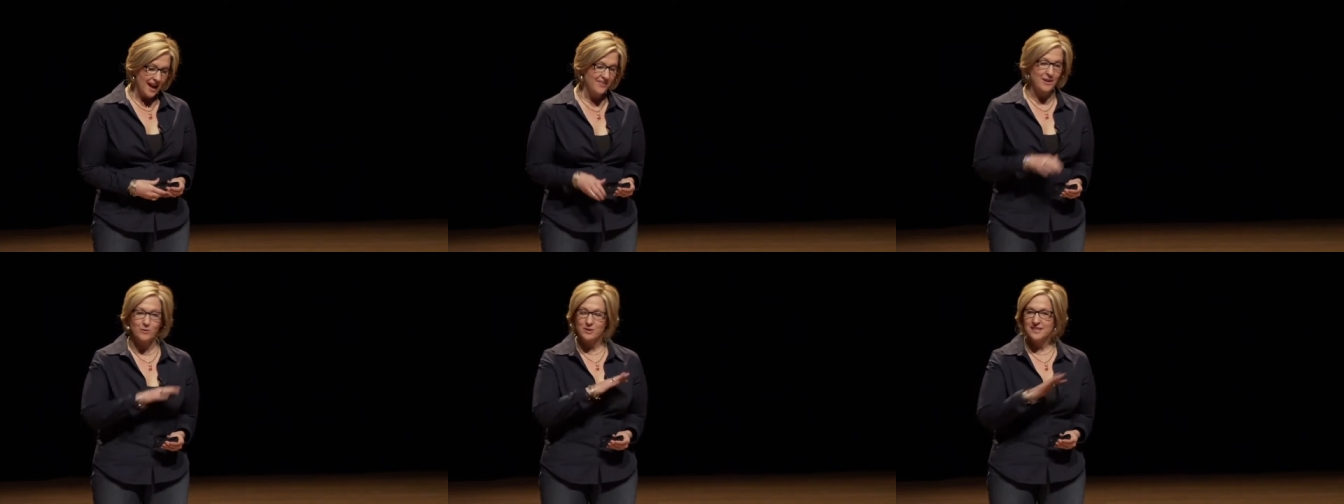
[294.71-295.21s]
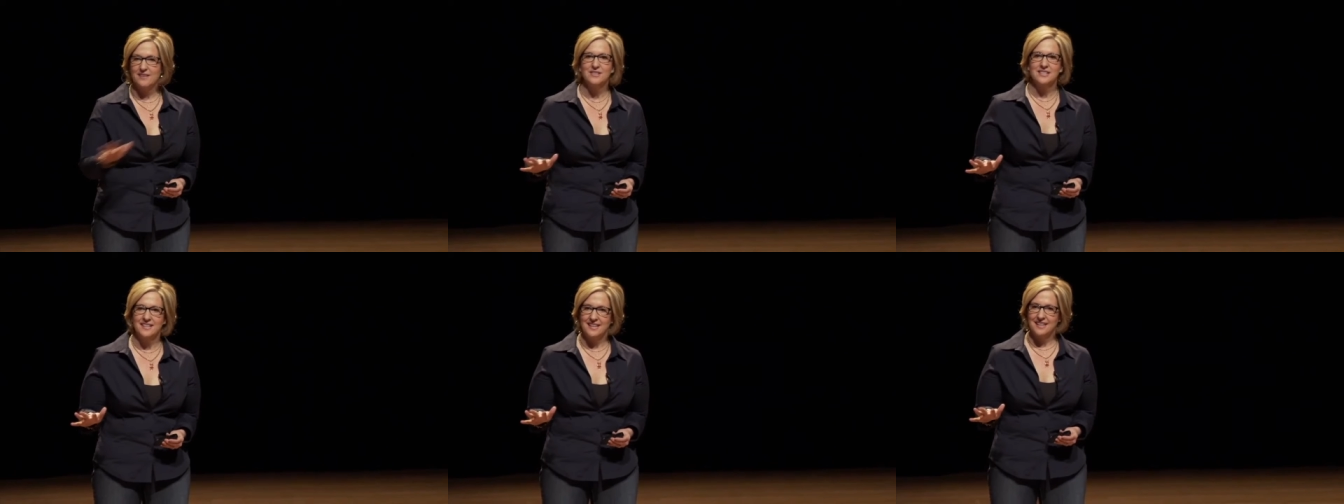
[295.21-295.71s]
And they were
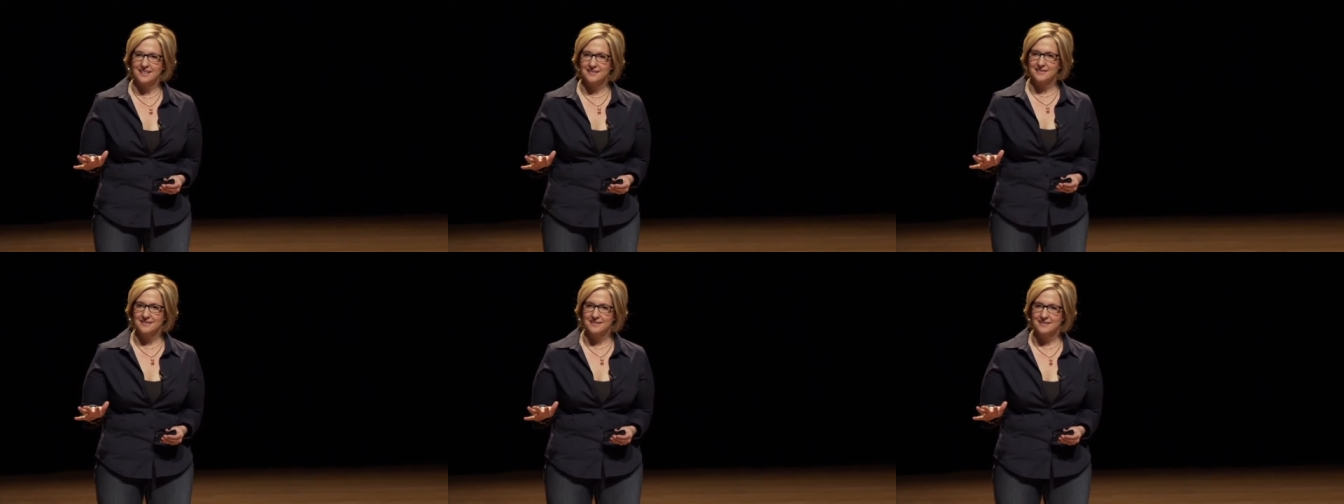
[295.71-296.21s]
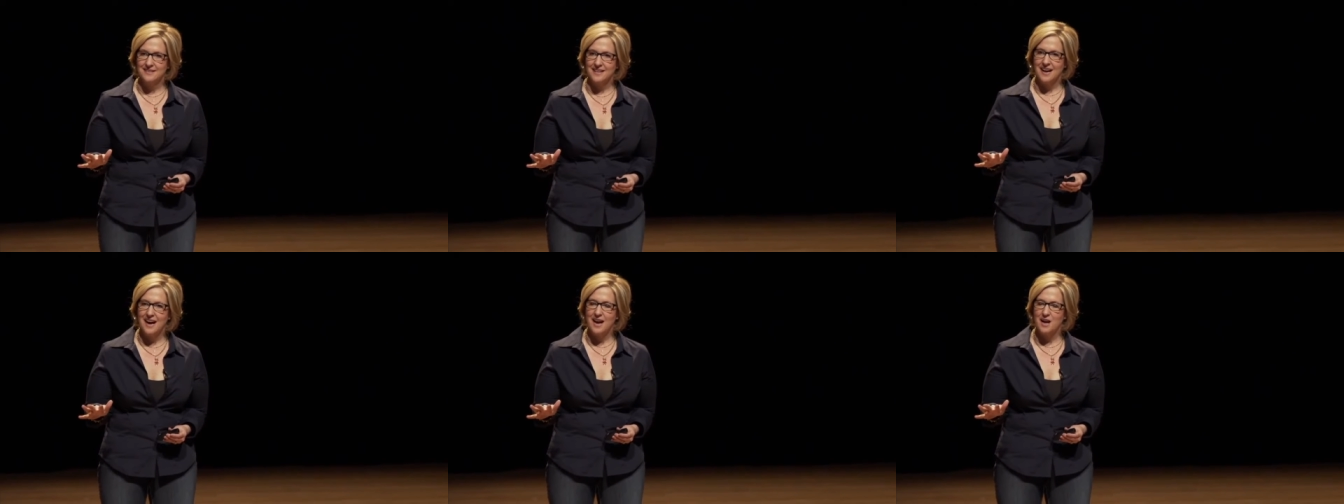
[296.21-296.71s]
devastating.
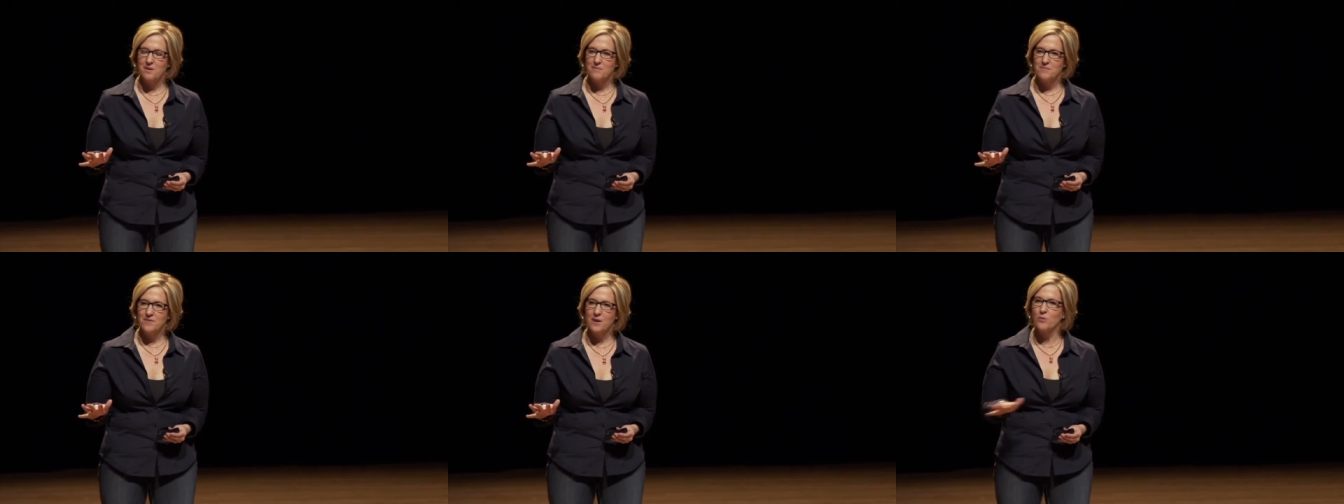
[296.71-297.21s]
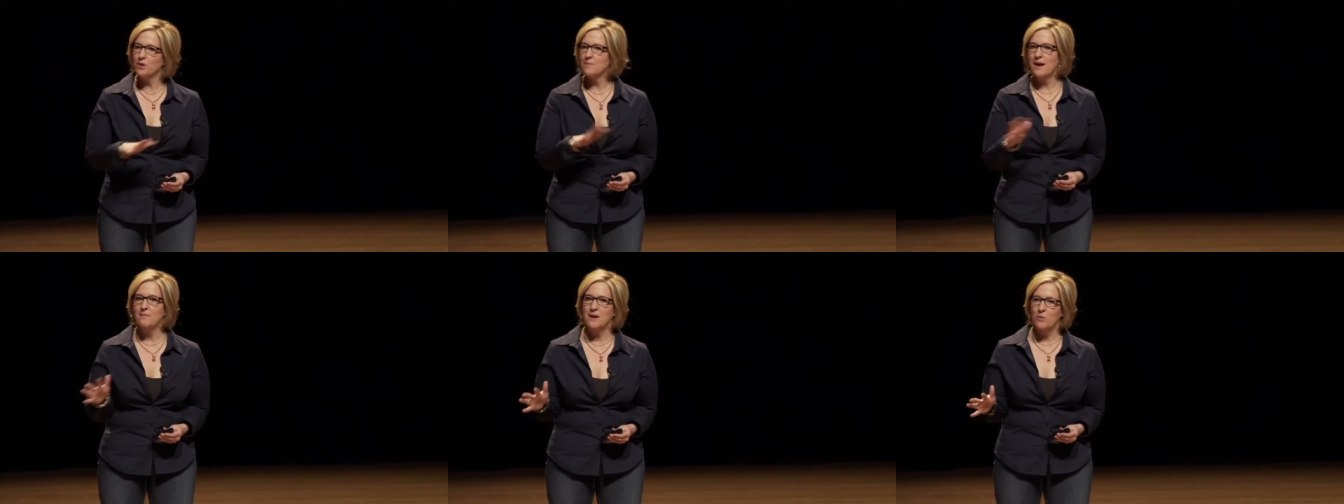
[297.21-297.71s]
Um, they weren't
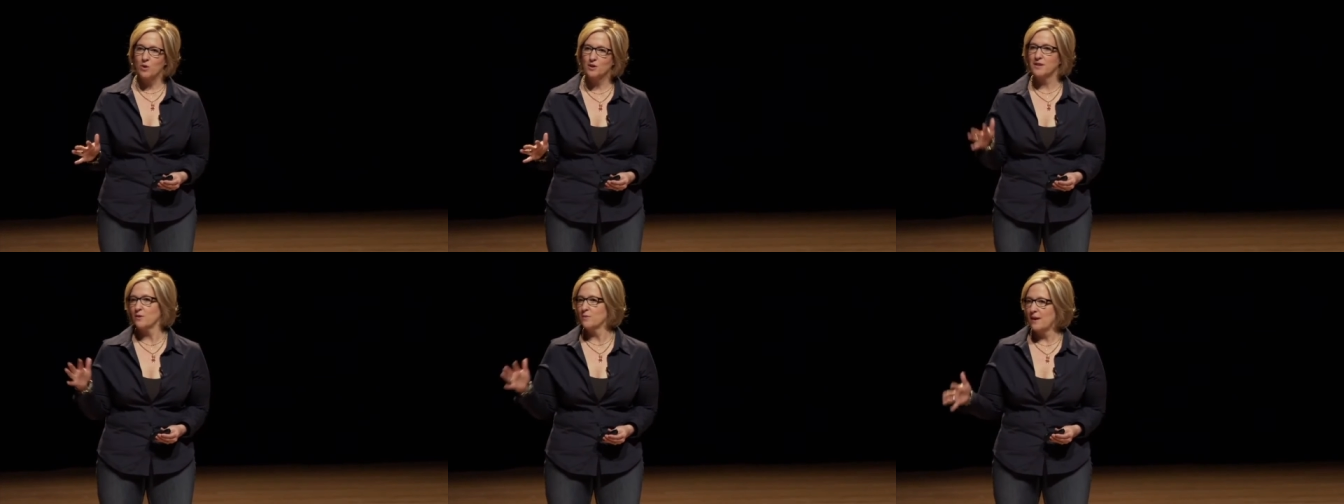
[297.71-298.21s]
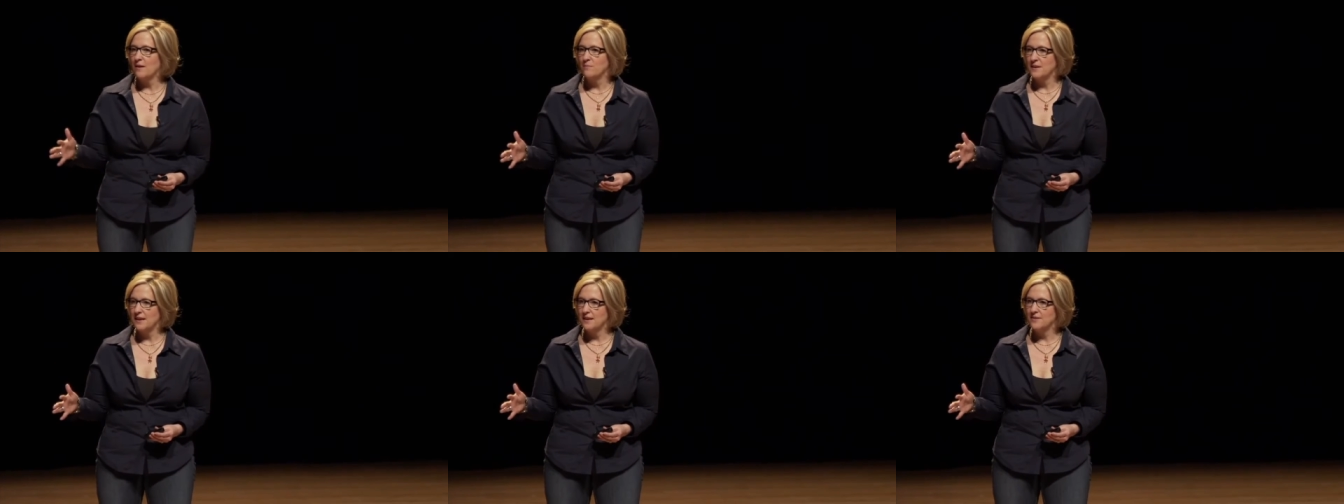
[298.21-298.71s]
about my work, they were
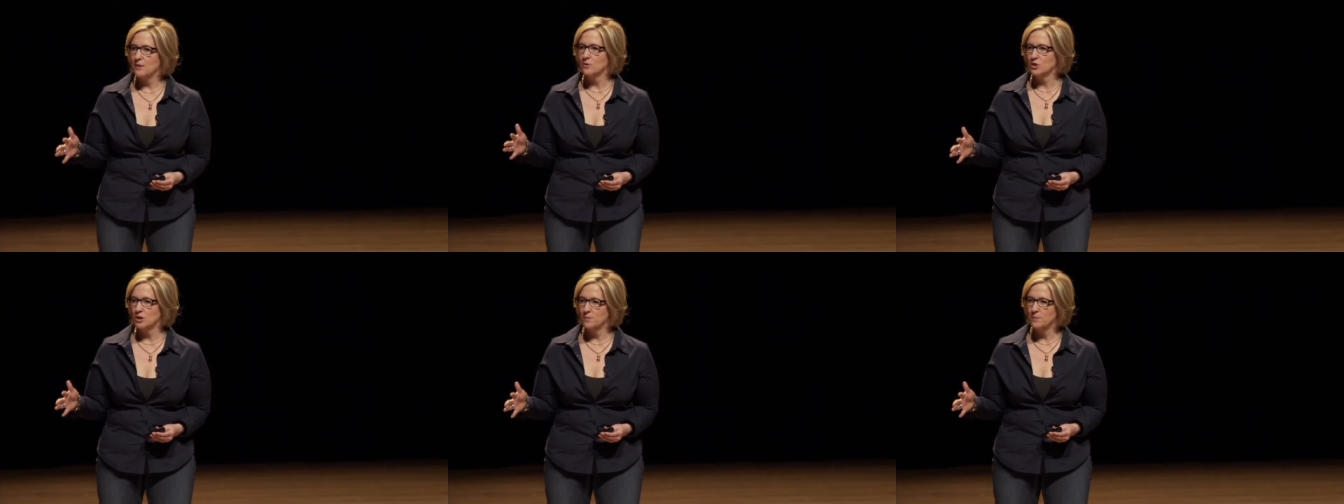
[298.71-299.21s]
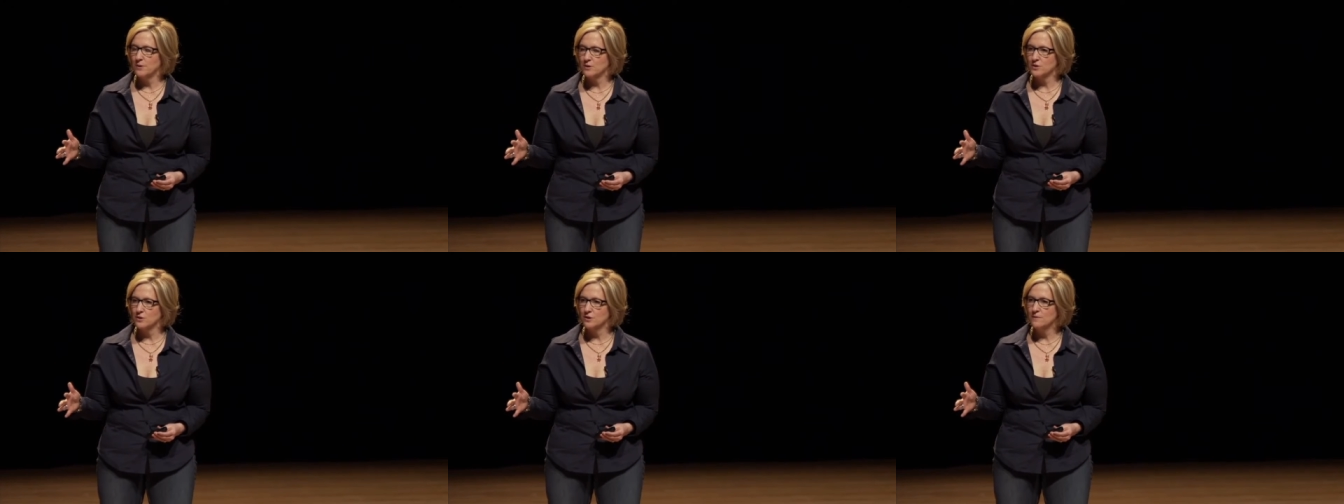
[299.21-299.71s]
about me, they were super
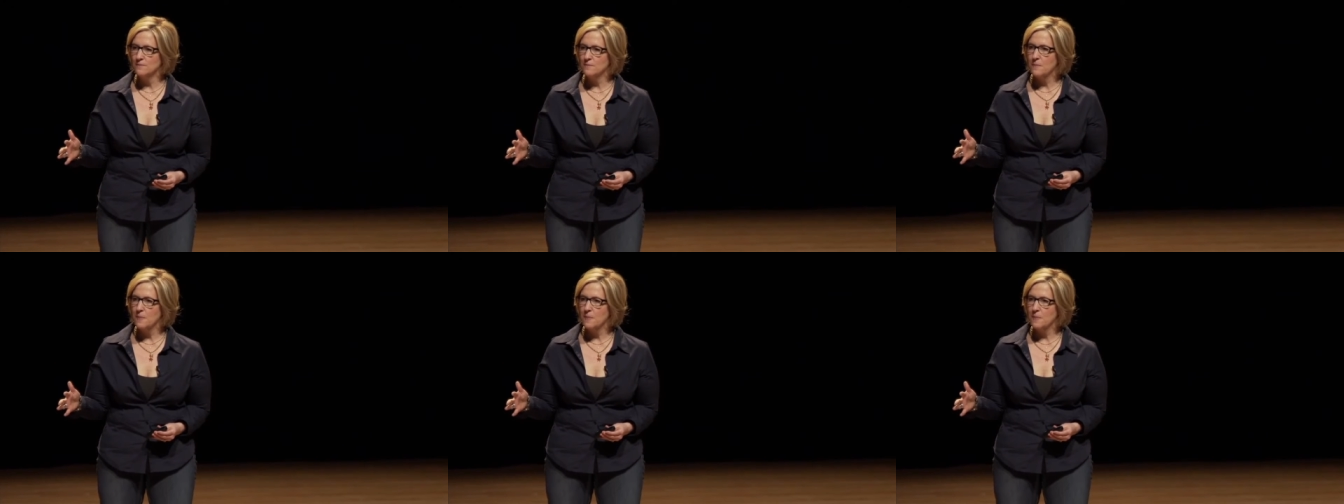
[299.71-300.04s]
personal.